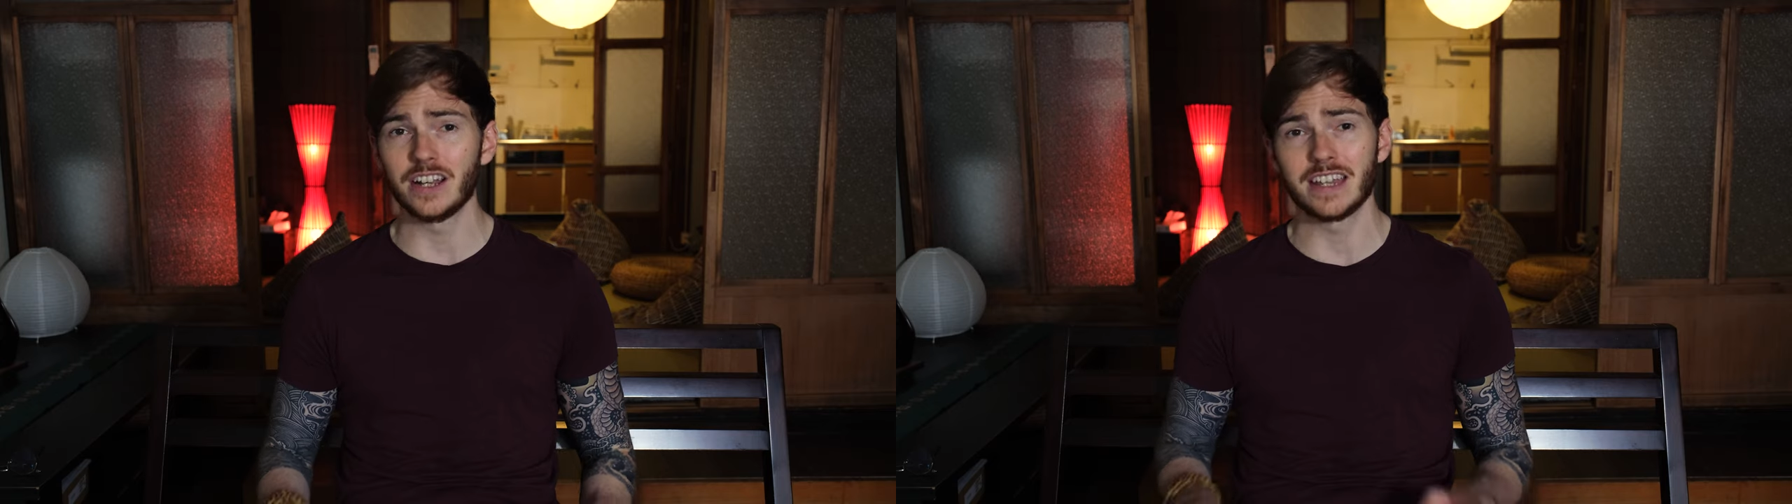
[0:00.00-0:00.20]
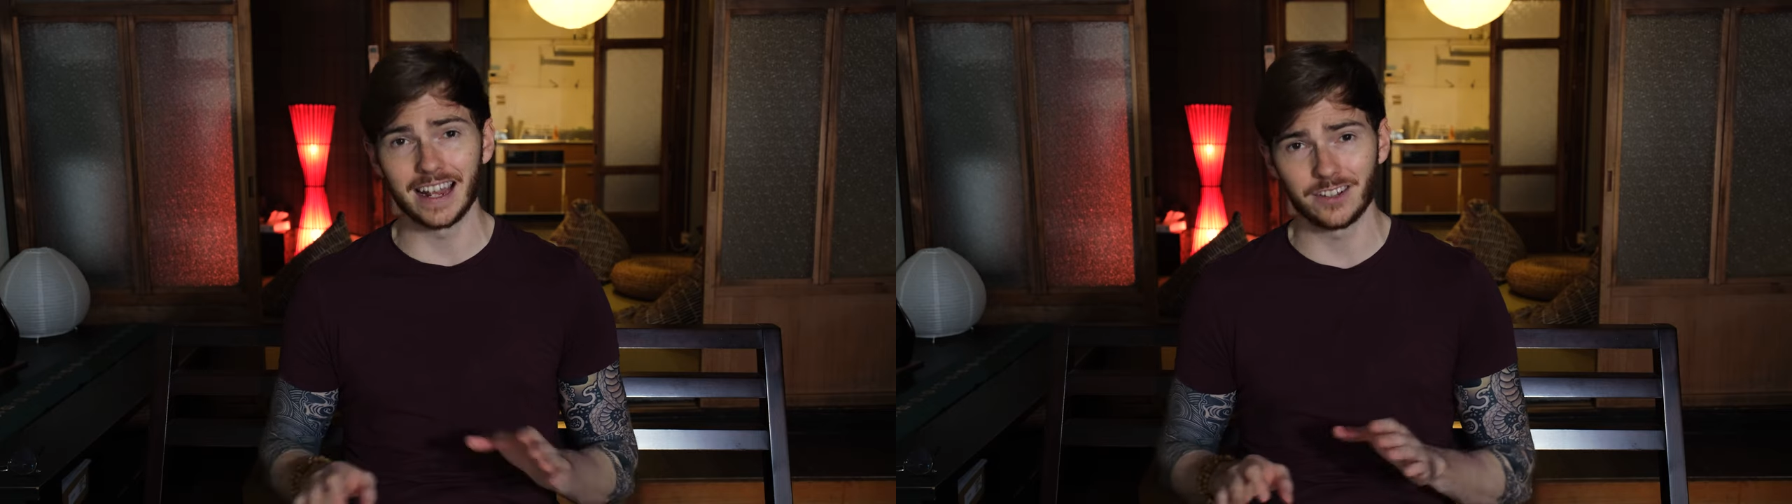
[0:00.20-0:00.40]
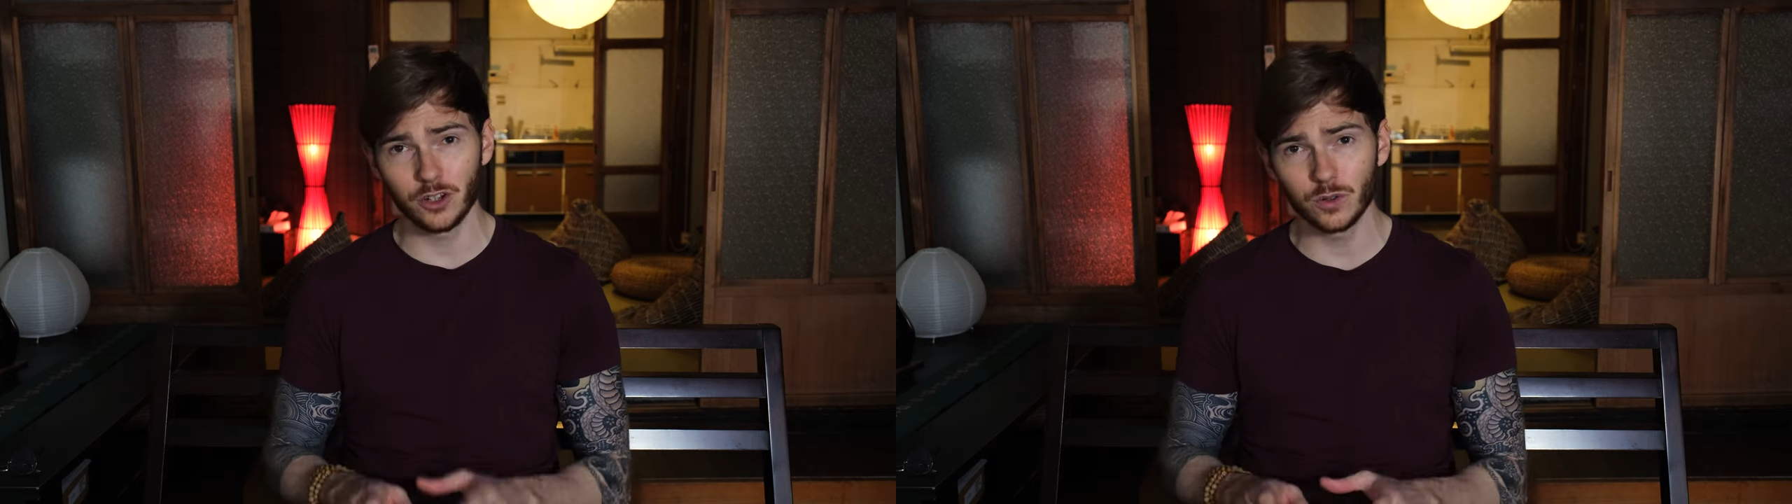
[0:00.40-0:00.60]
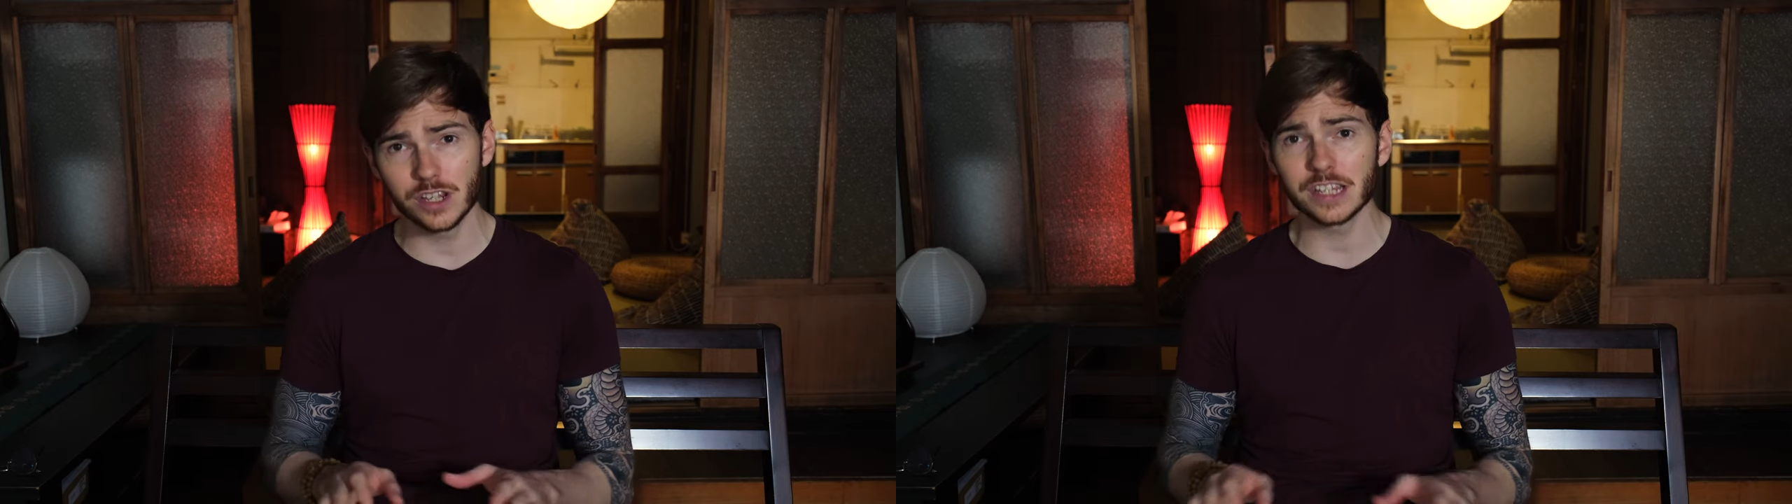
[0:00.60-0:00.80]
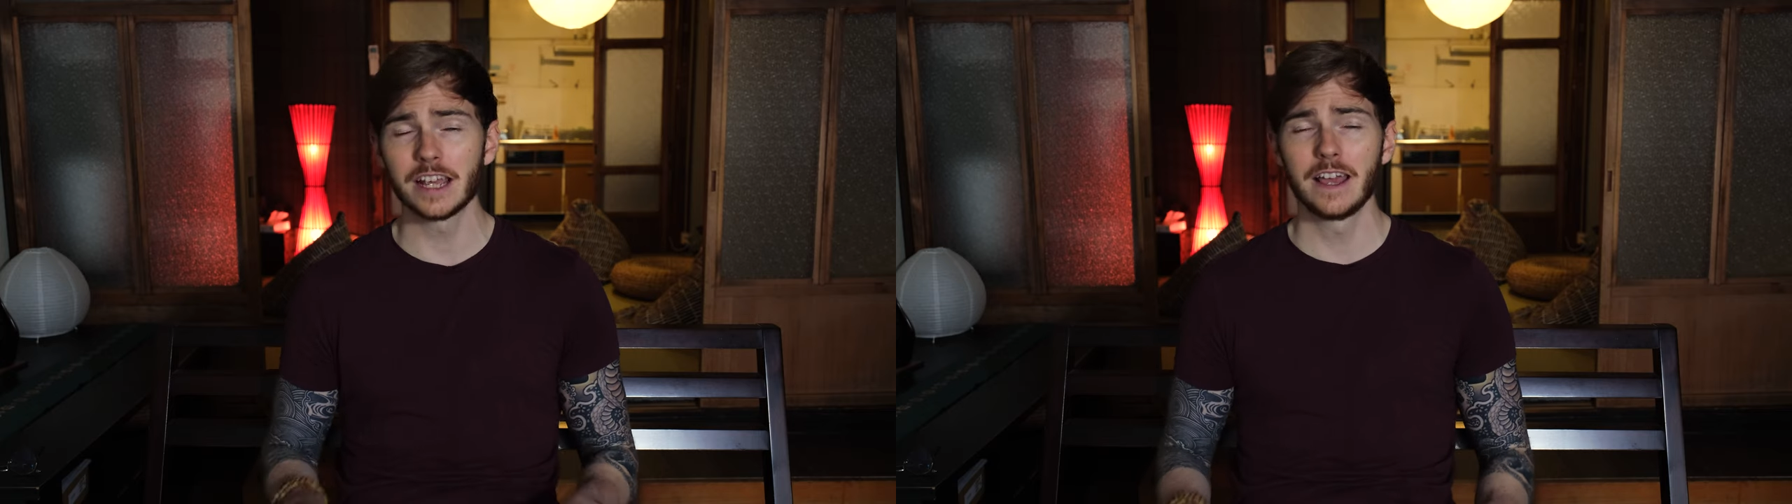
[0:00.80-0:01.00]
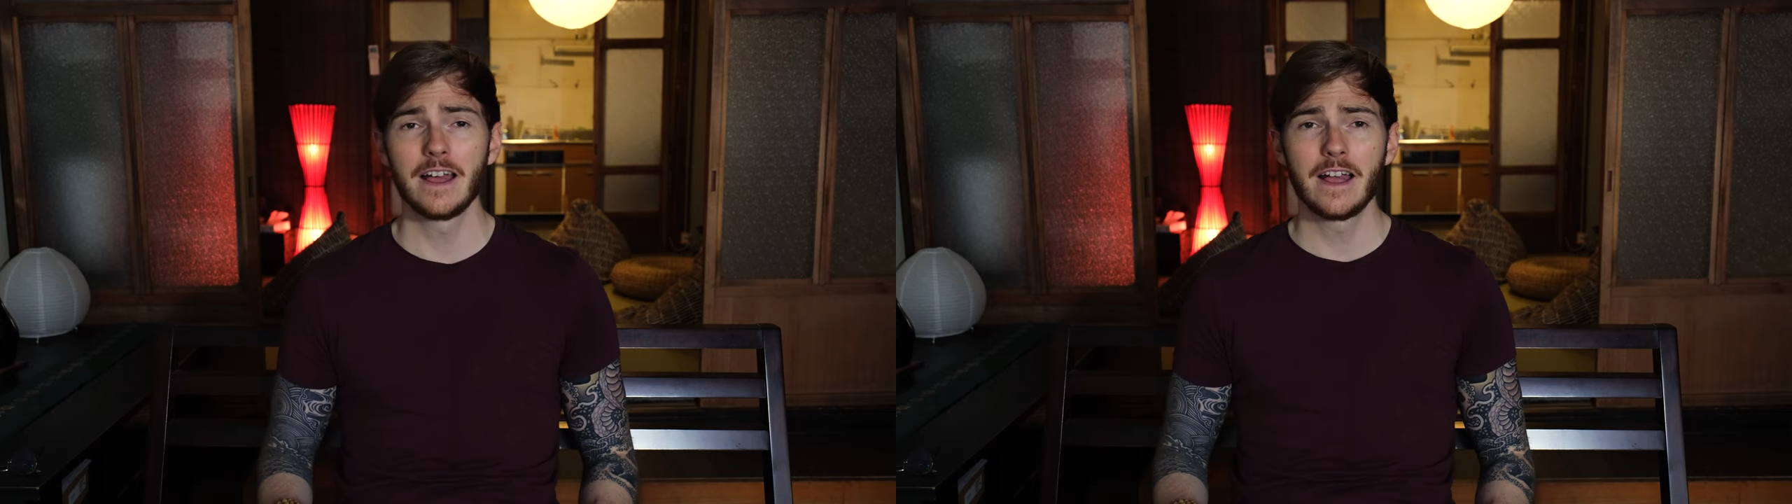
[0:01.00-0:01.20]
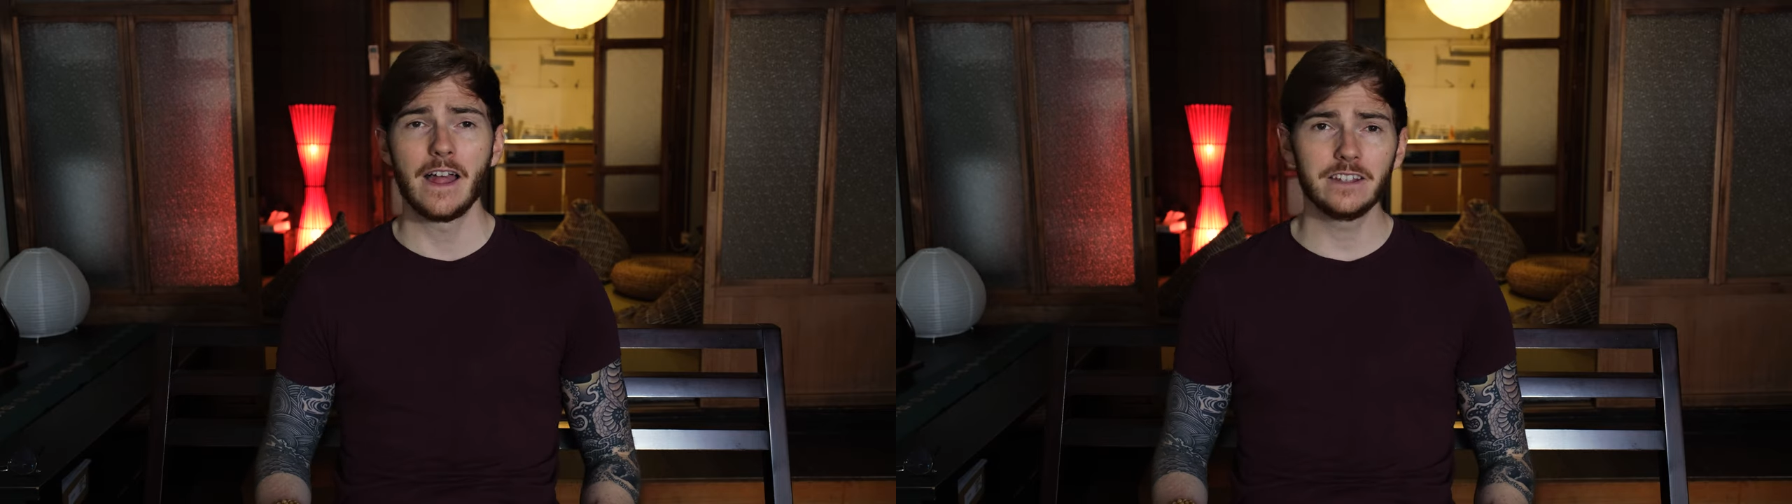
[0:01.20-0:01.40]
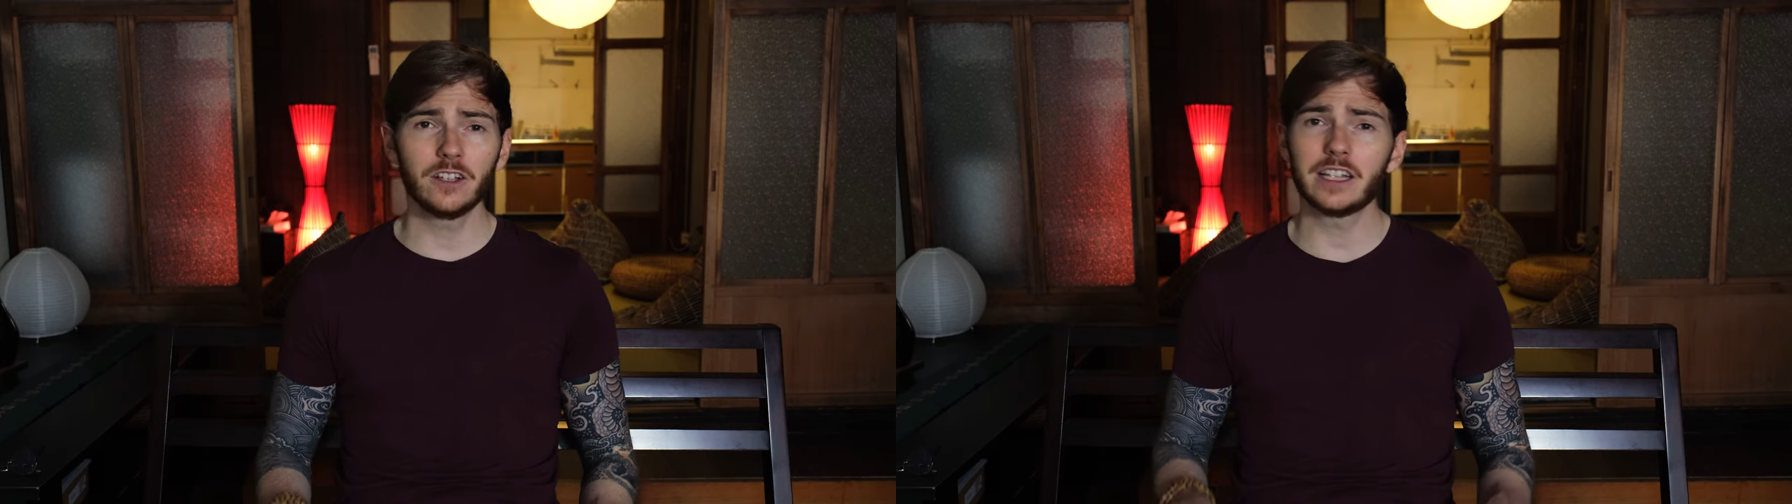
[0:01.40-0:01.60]
on tattoos.
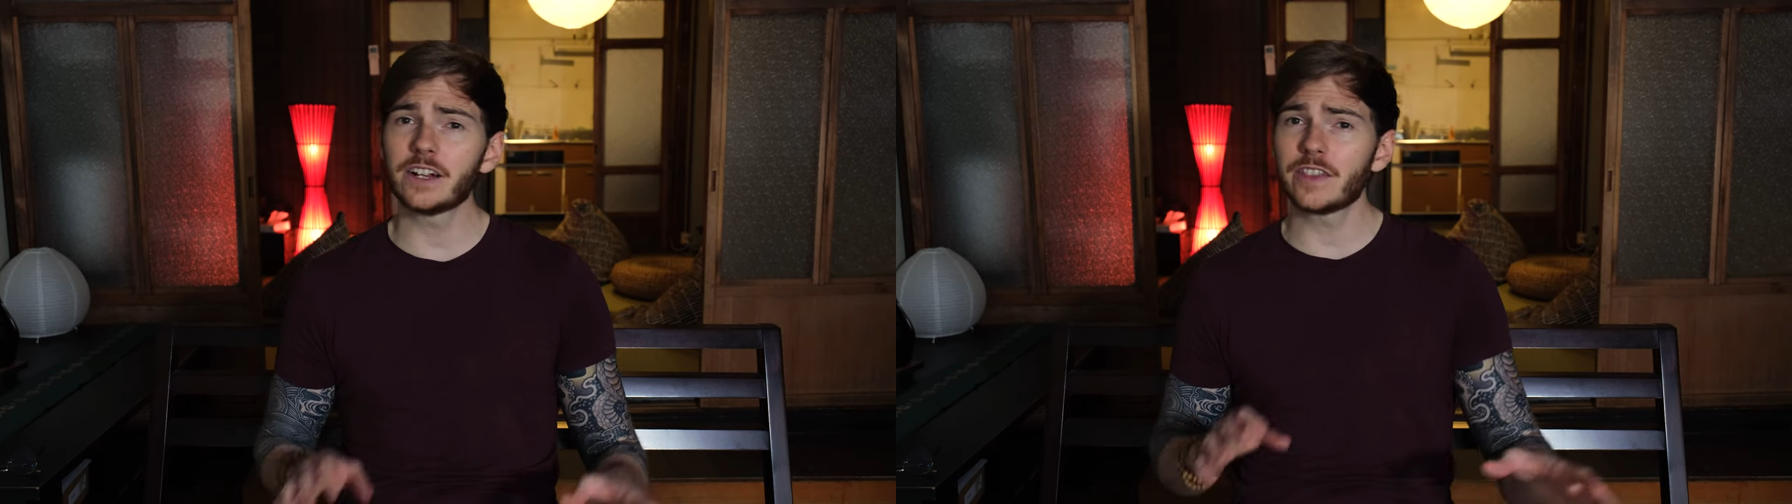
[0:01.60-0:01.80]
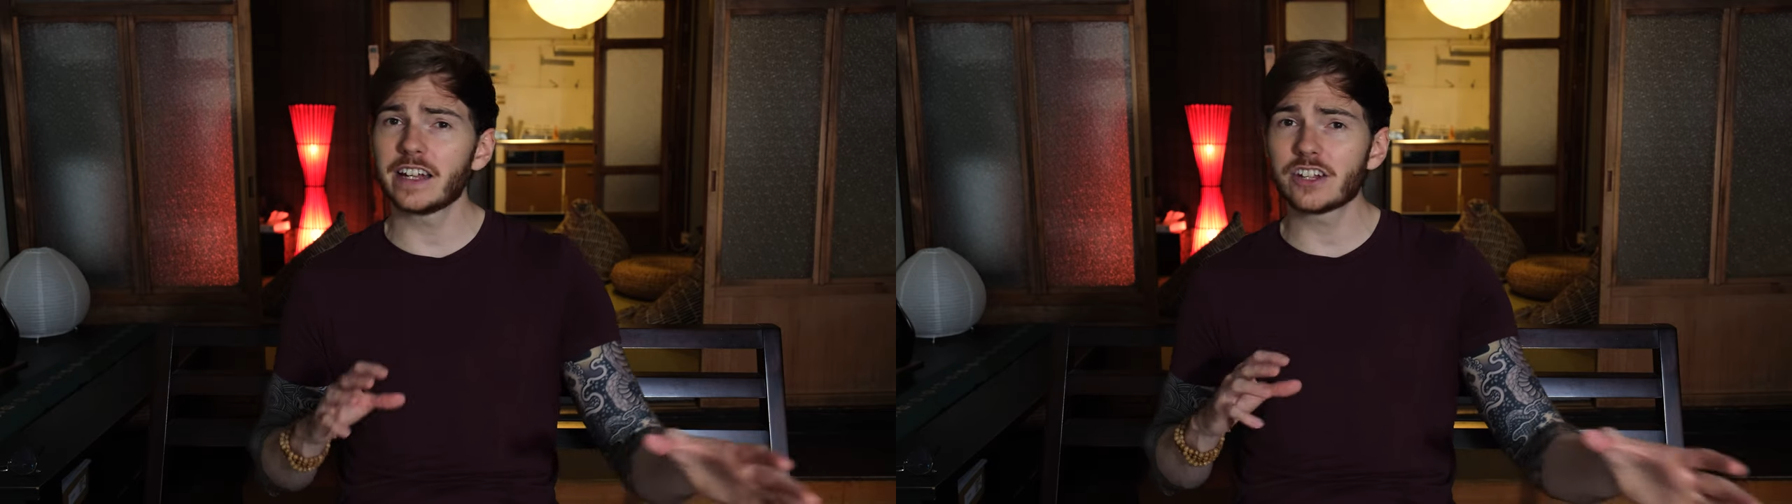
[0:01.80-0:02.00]
You'll hear that